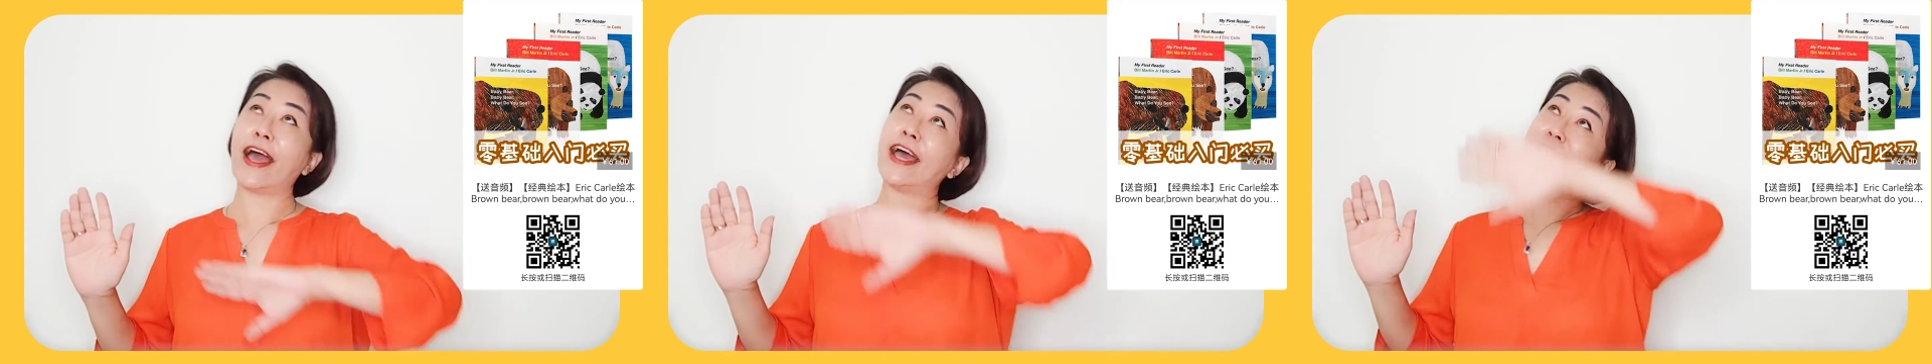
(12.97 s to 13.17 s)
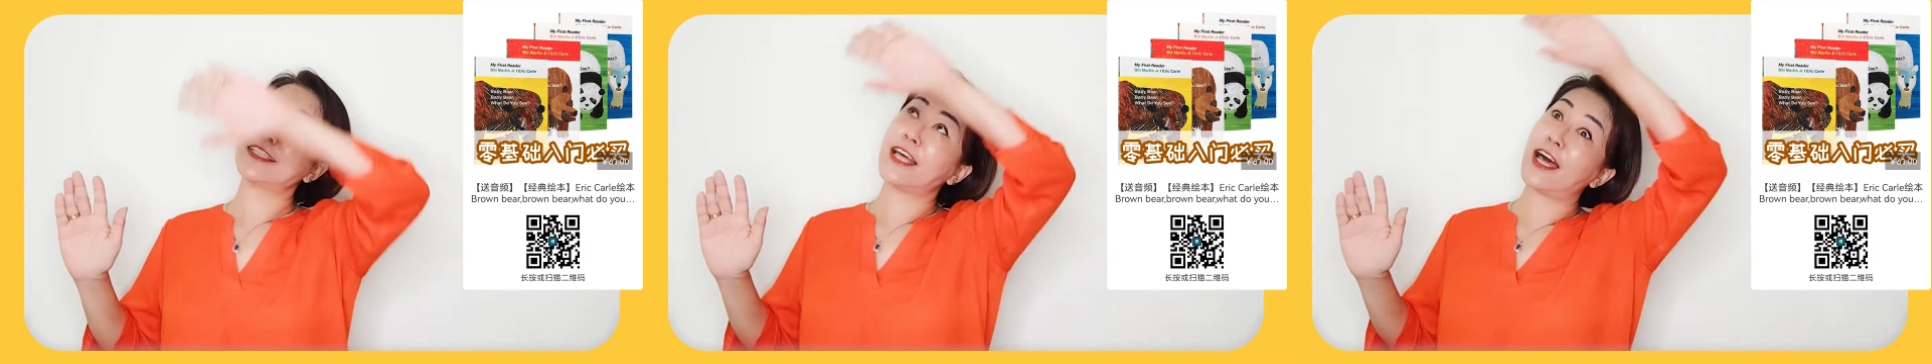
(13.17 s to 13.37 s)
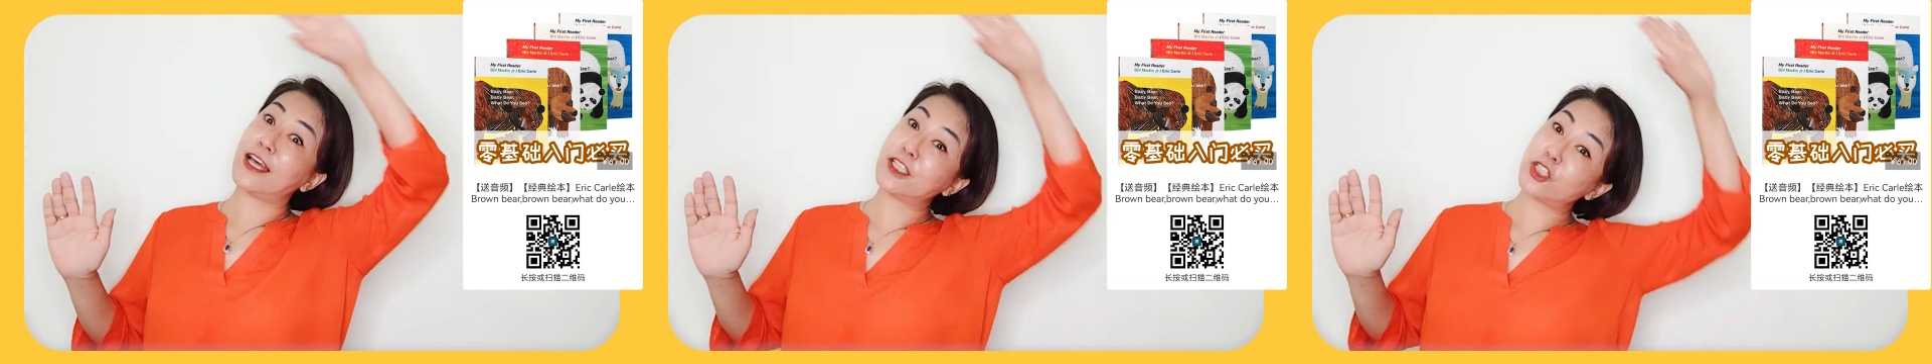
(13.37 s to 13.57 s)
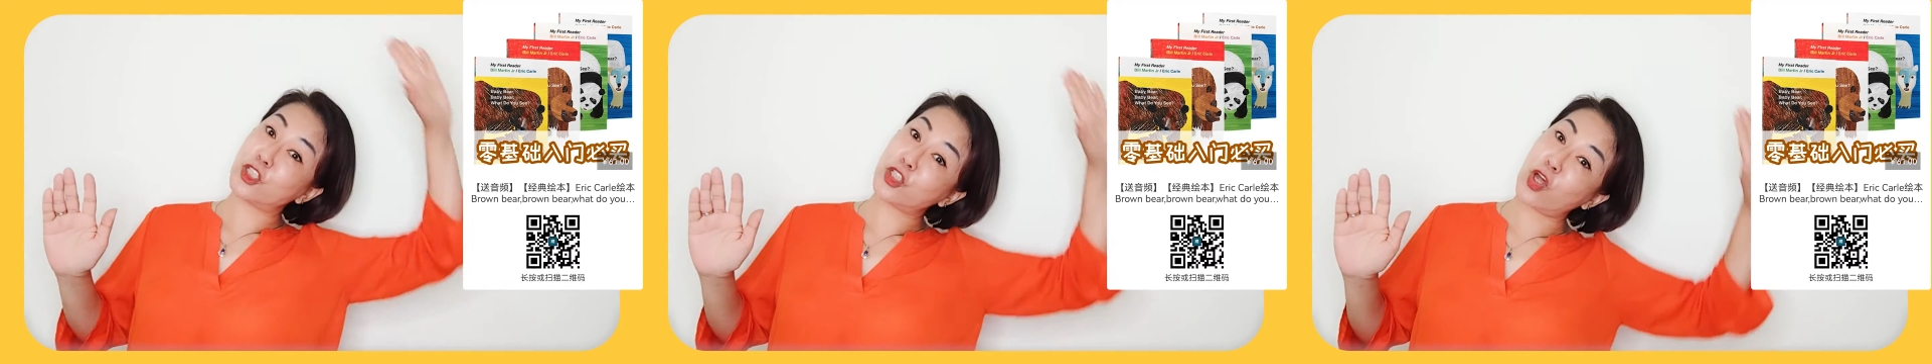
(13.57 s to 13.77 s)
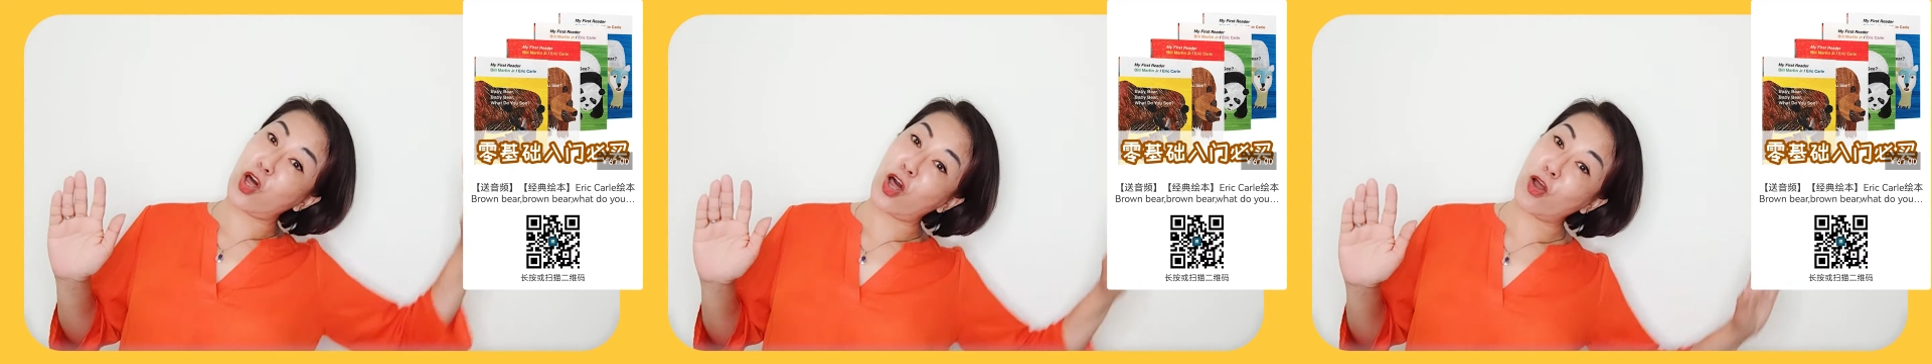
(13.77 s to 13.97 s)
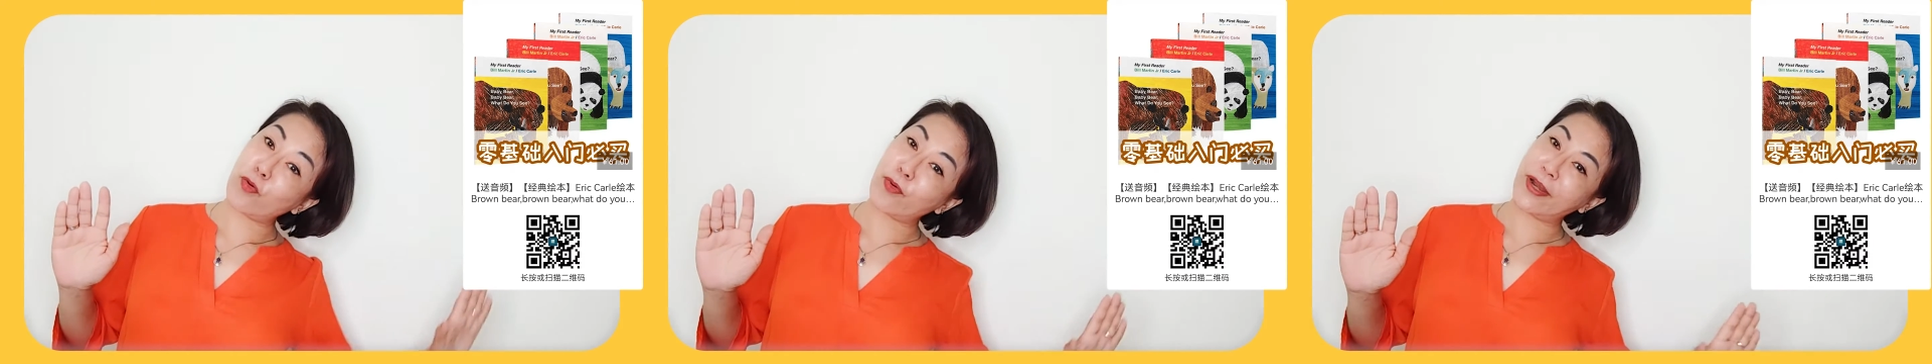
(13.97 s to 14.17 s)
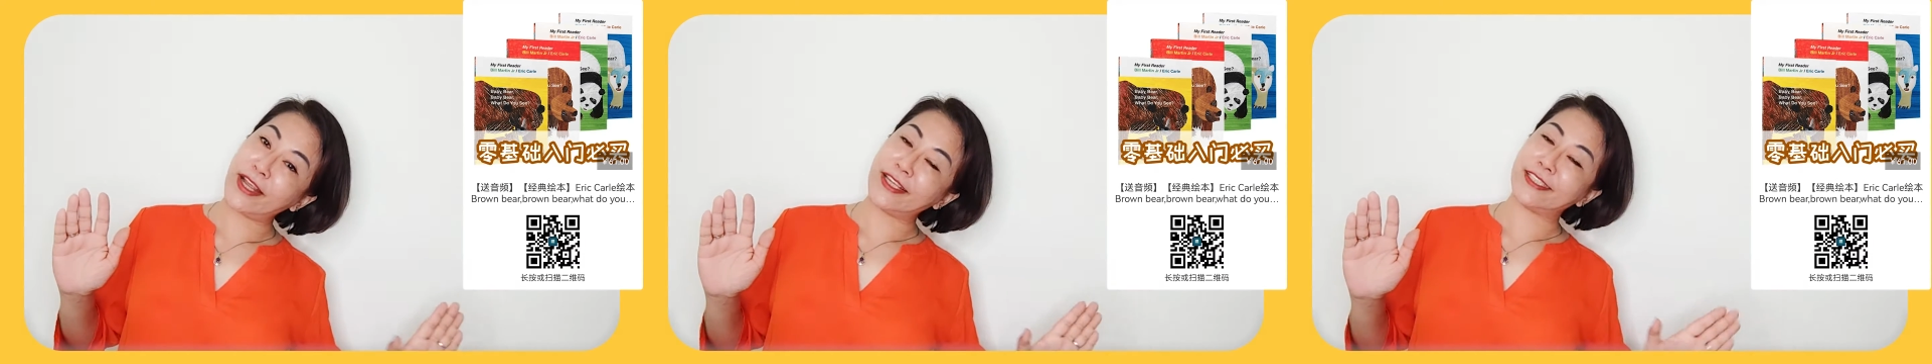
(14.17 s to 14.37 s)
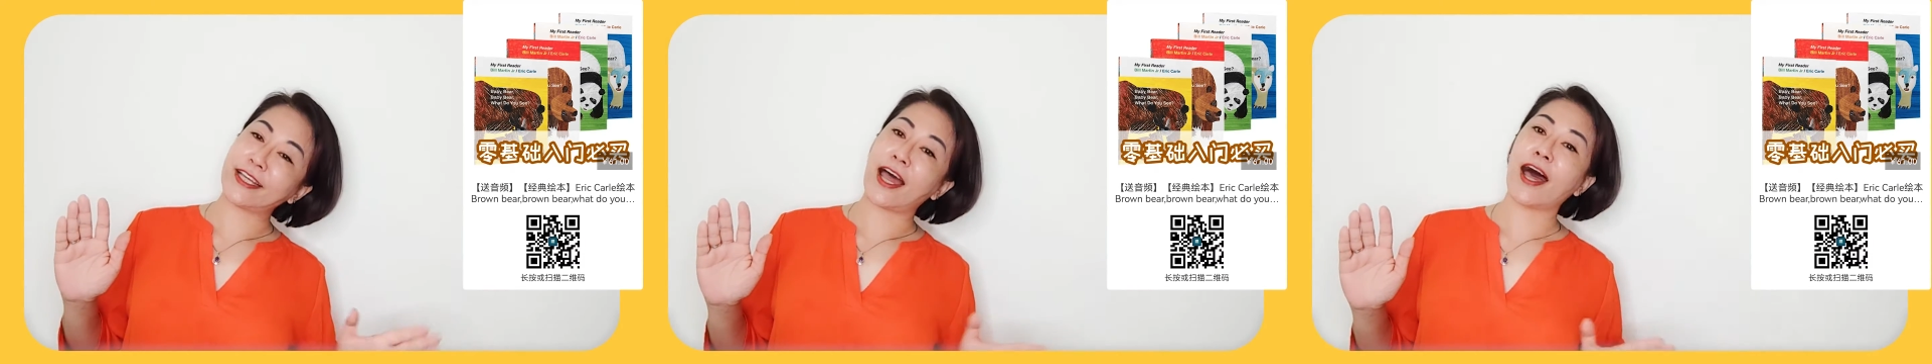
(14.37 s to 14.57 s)
as a
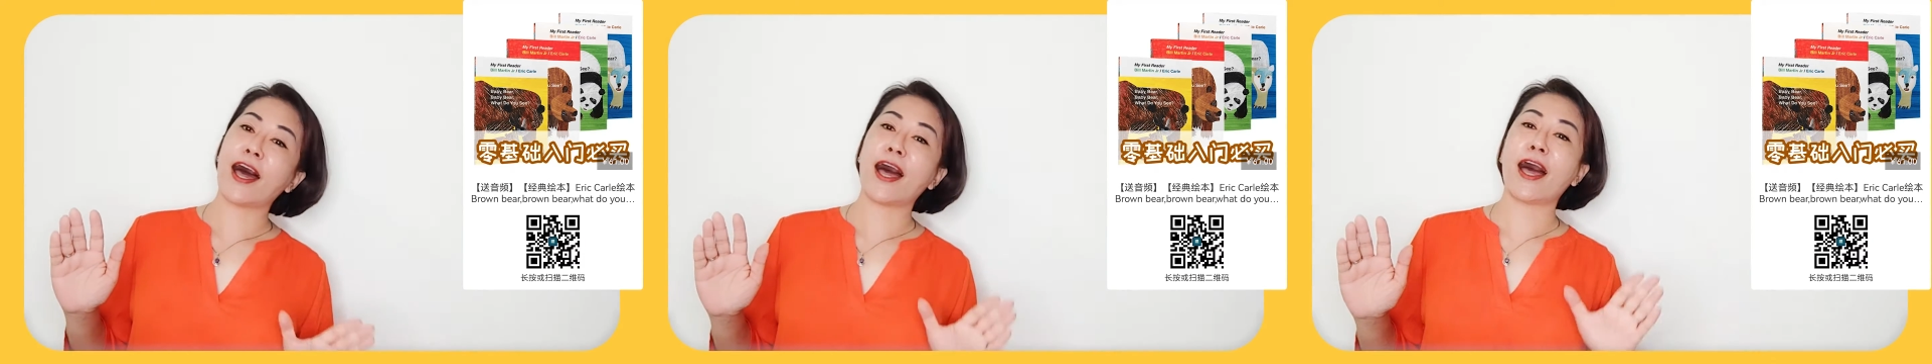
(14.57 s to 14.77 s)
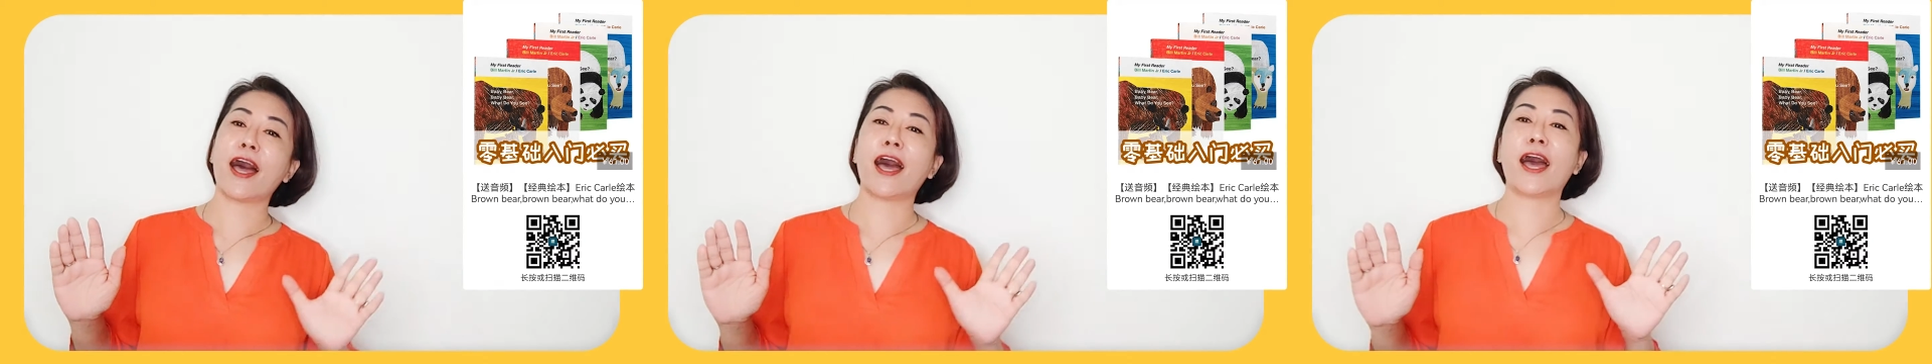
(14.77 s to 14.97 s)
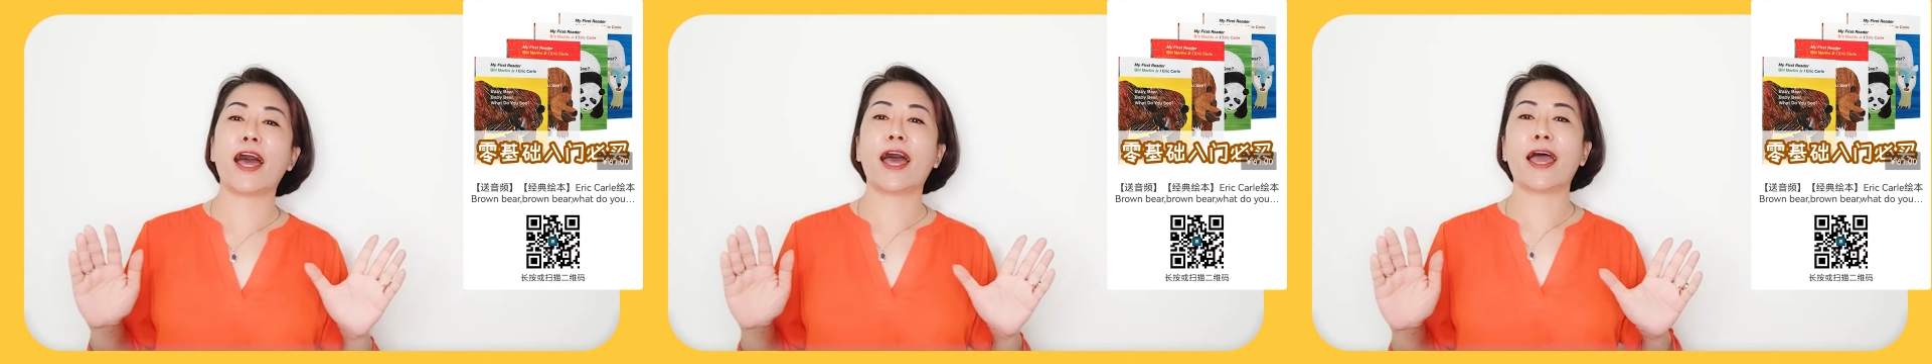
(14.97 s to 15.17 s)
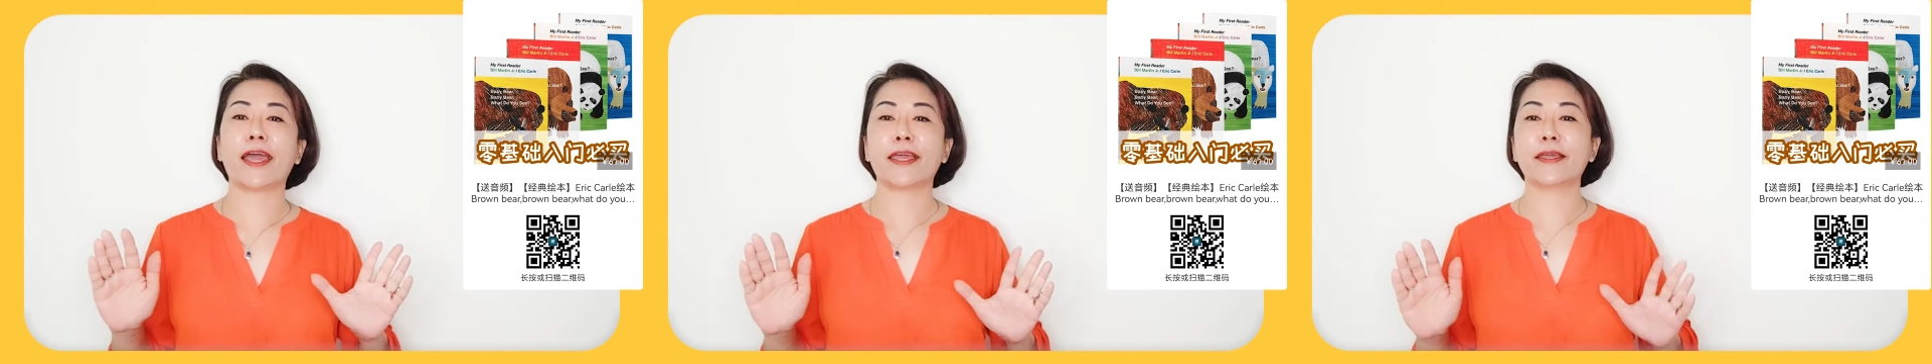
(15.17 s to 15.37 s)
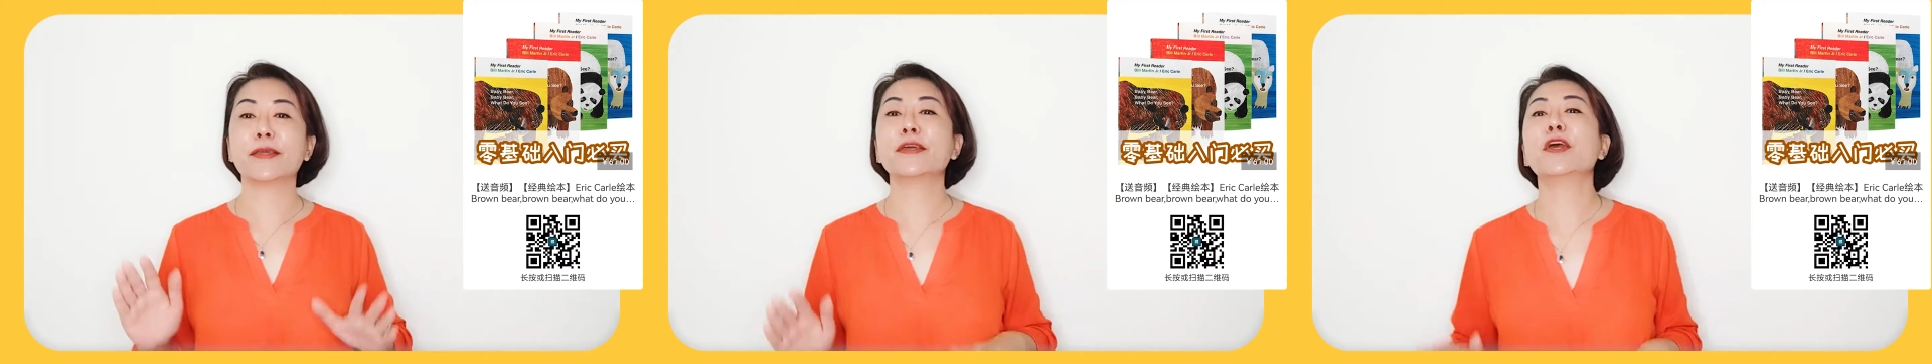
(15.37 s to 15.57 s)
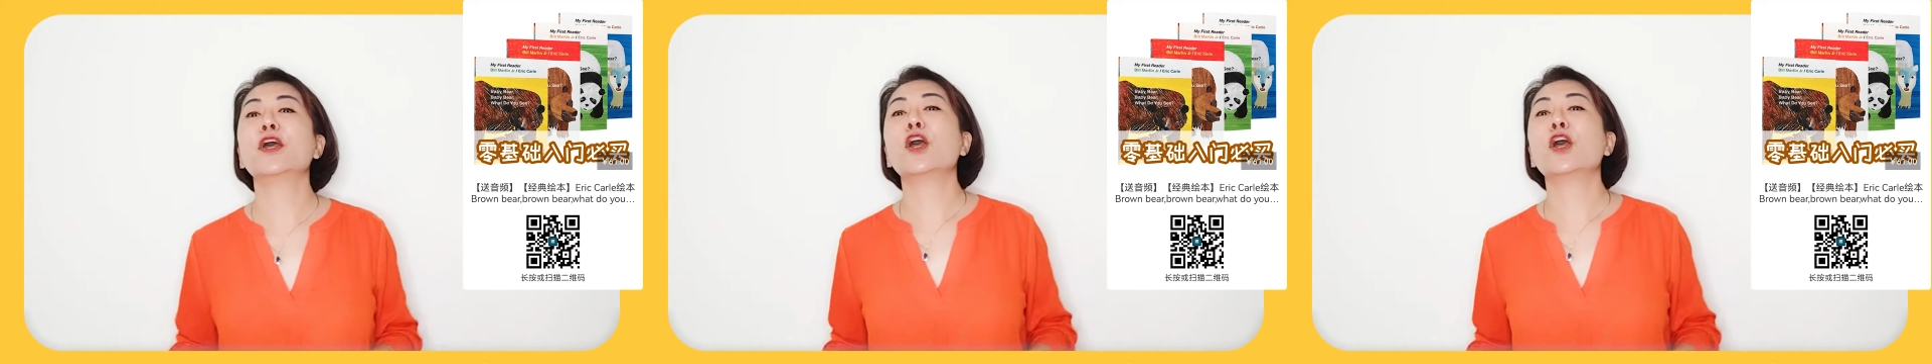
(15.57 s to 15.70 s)
story time.